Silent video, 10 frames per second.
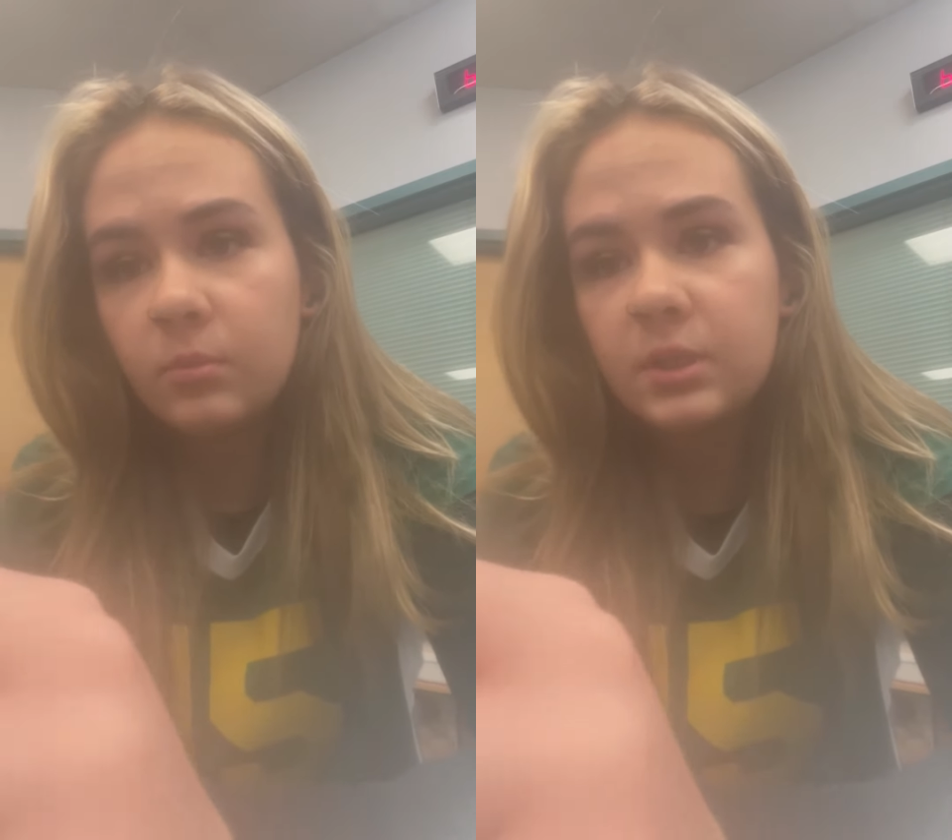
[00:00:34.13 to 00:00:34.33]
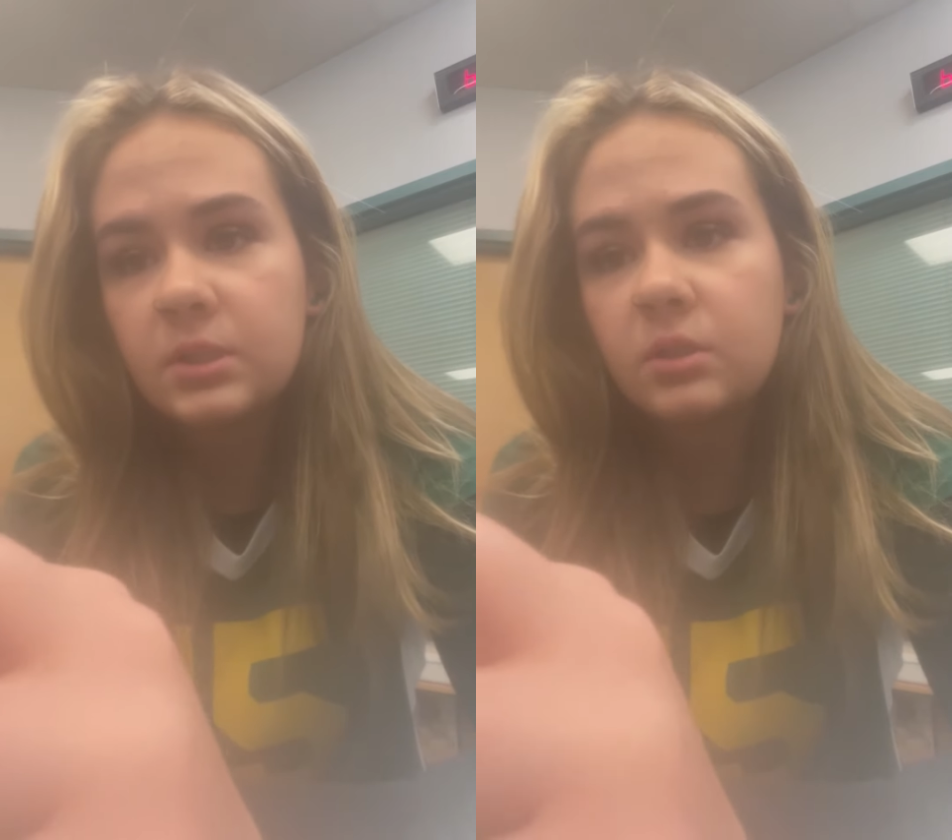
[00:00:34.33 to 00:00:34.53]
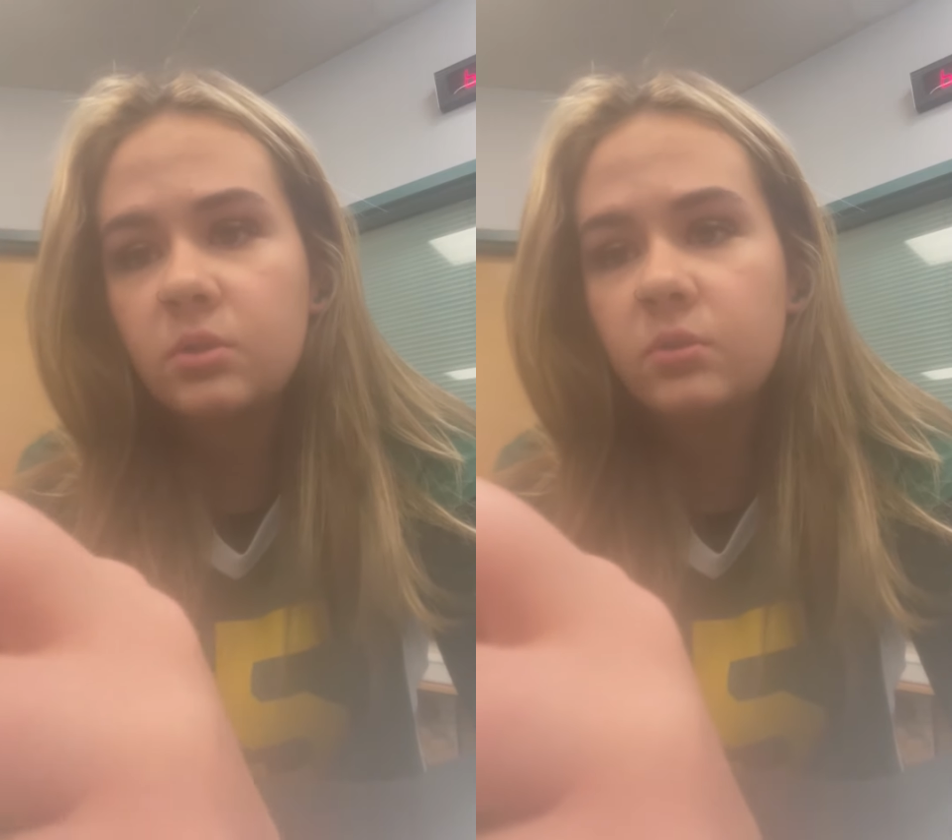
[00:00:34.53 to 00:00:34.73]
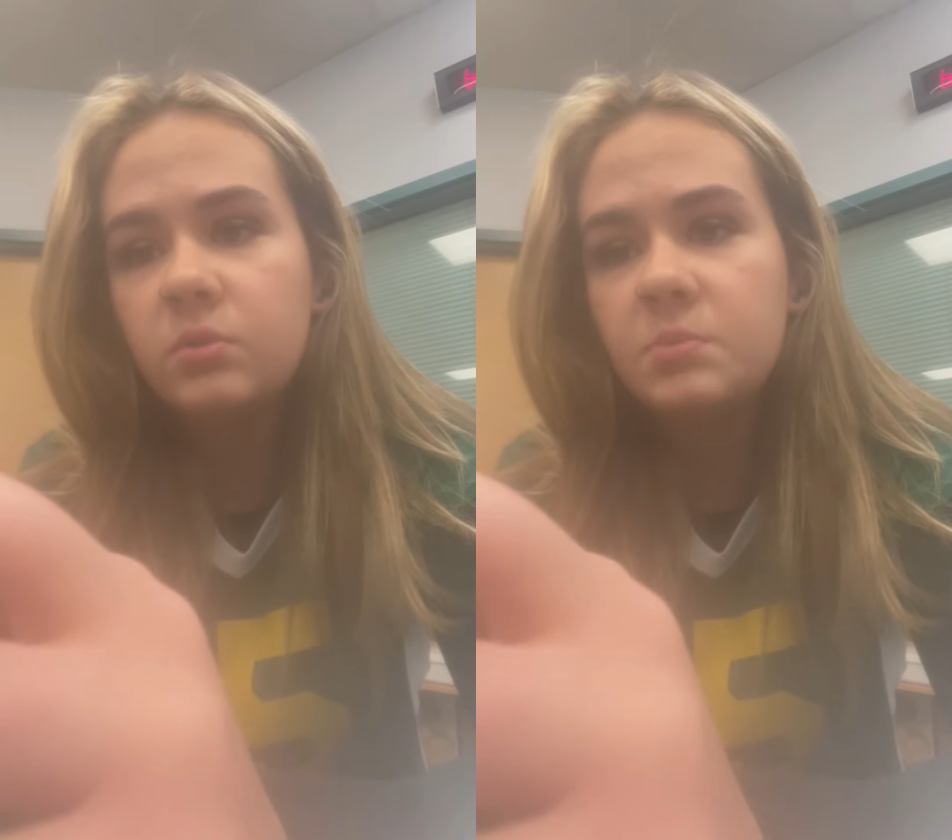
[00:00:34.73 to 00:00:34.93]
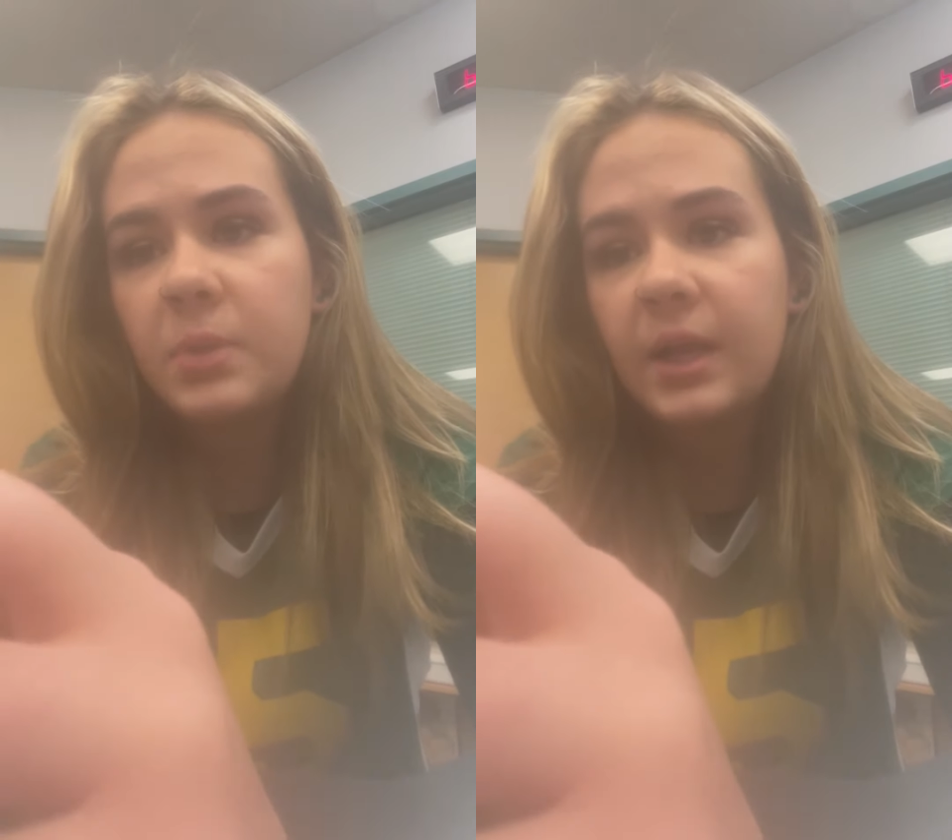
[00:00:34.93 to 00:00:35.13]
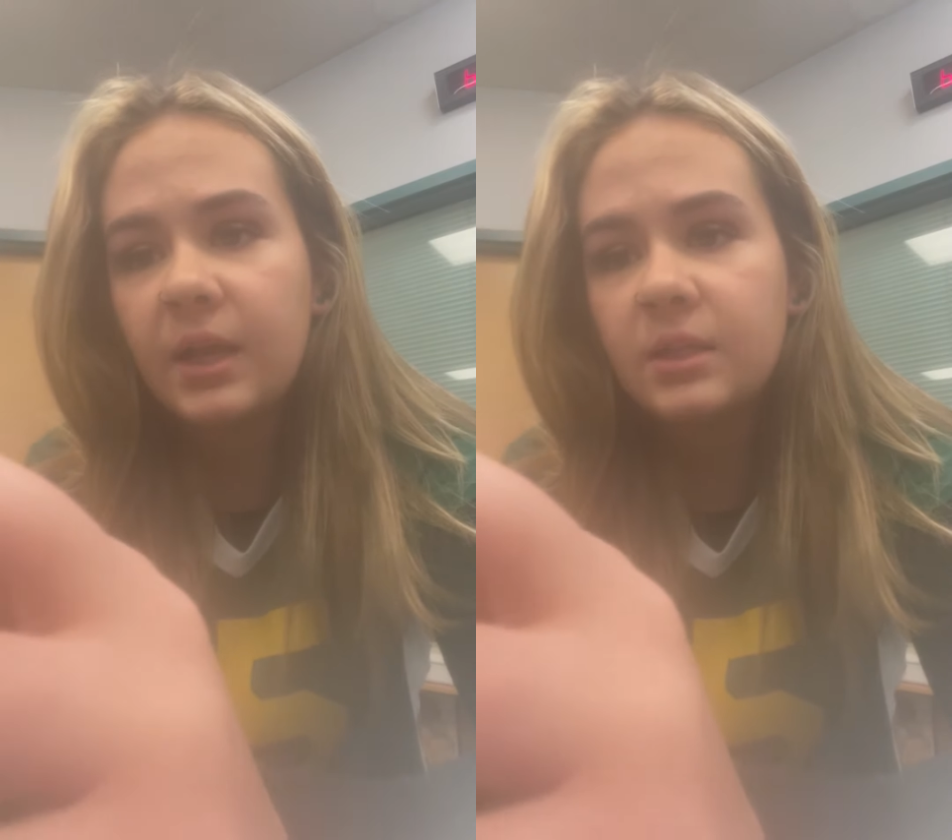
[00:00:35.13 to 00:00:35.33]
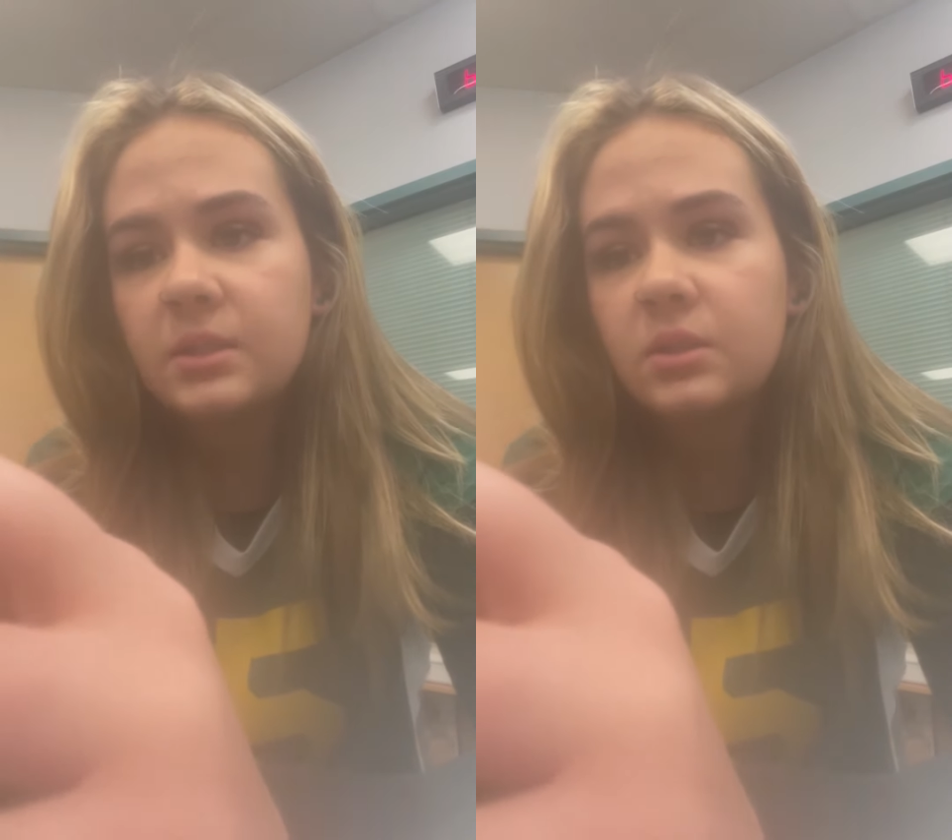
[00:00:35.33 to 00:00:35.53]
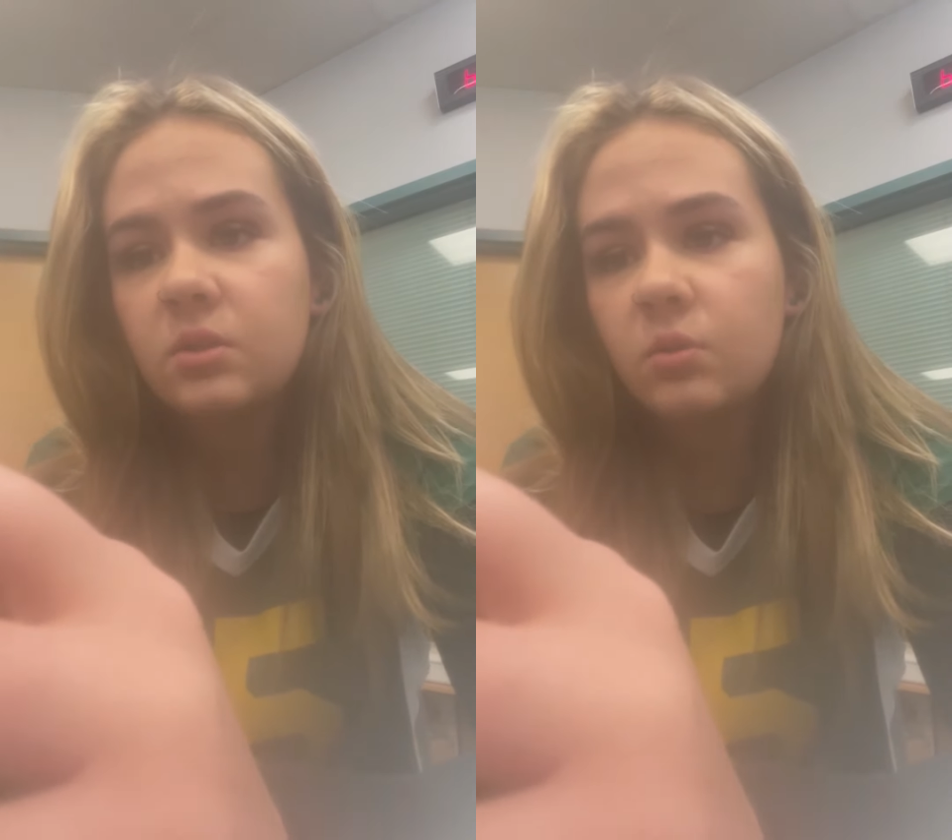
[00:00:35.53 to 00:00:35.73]
this includes
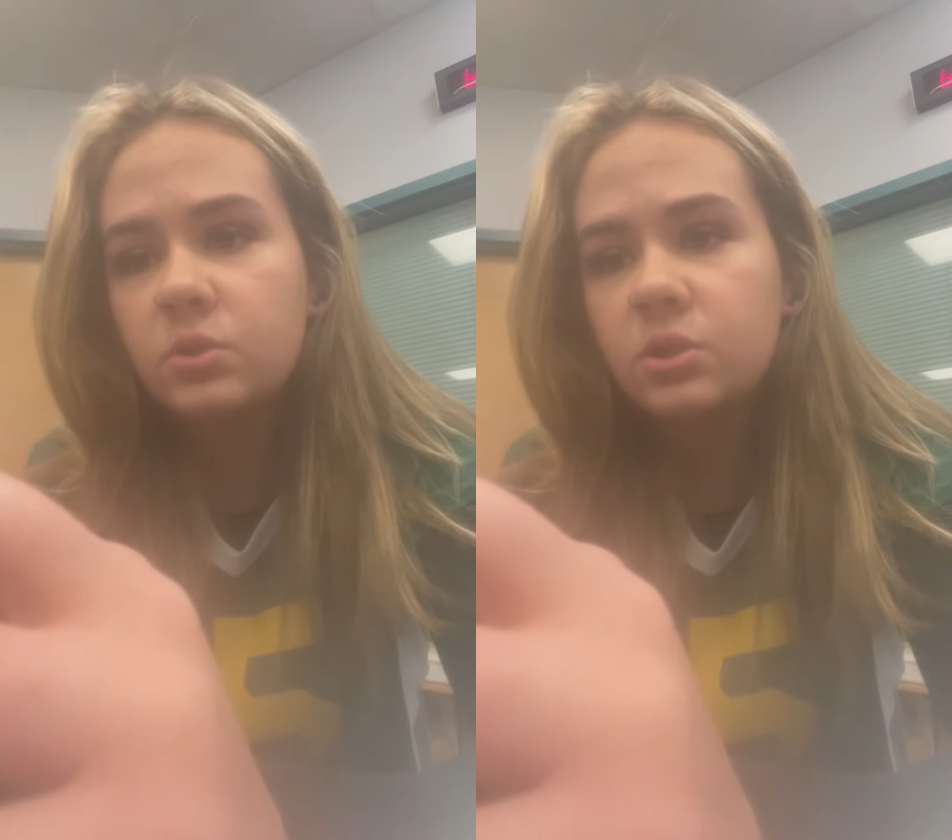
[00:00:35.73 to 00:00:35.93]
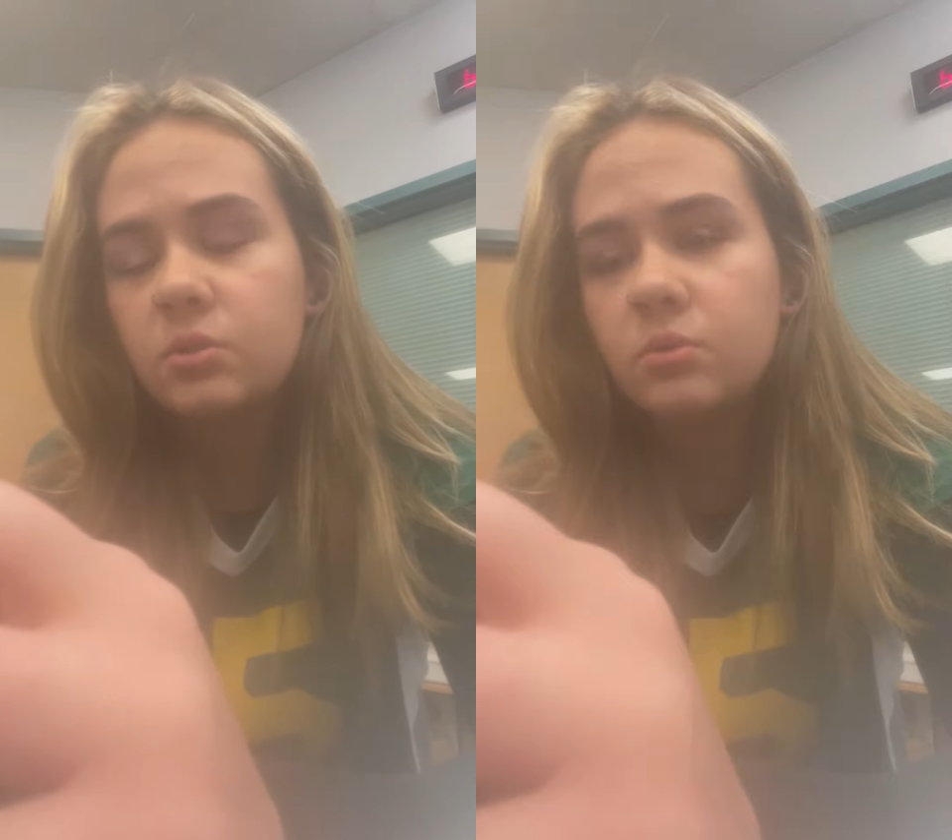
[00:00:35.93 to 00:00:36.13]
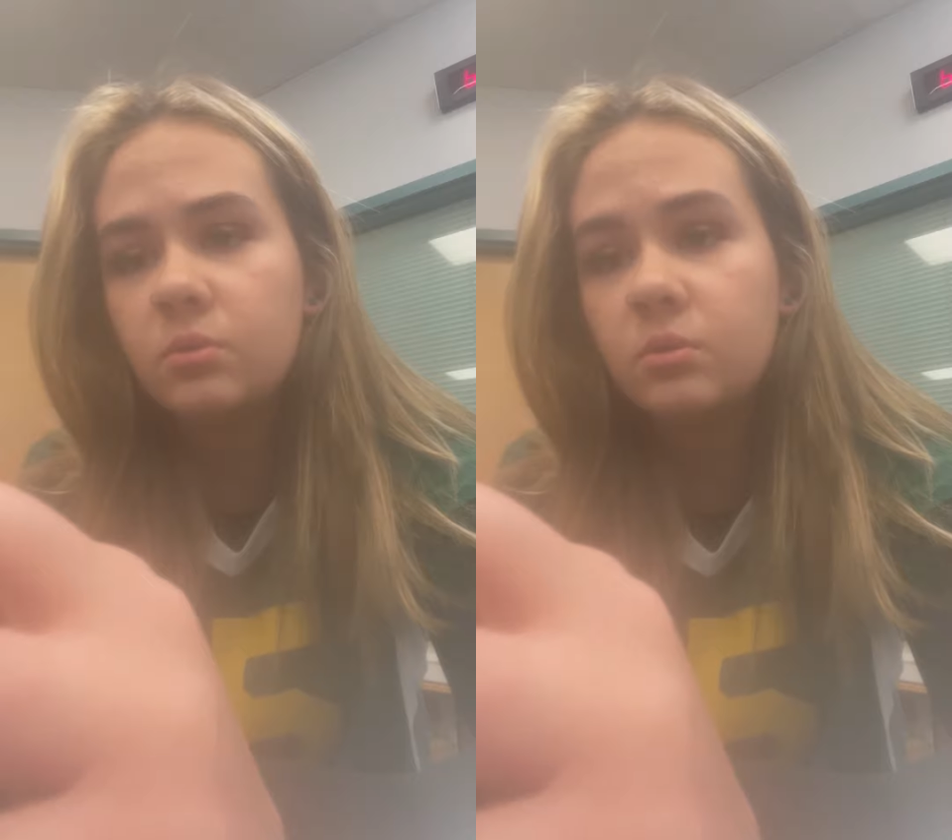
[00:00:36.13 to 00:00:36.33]
pants, closed to